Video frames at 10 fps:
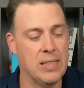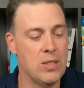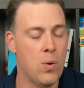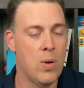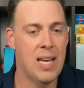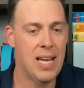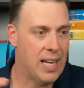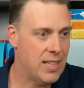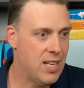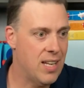So
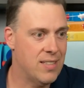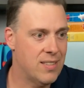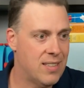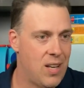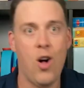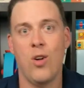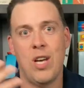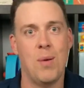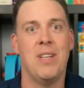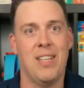it, it's all
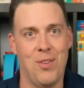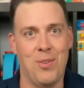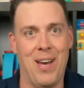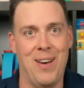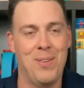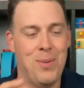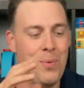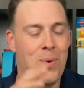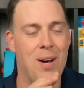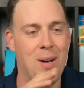coming together now
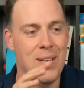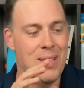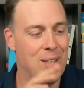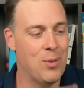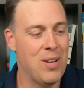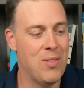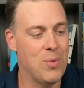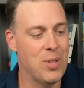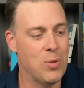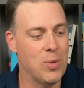uh, in the grade
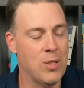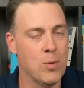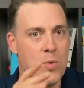three curriculum.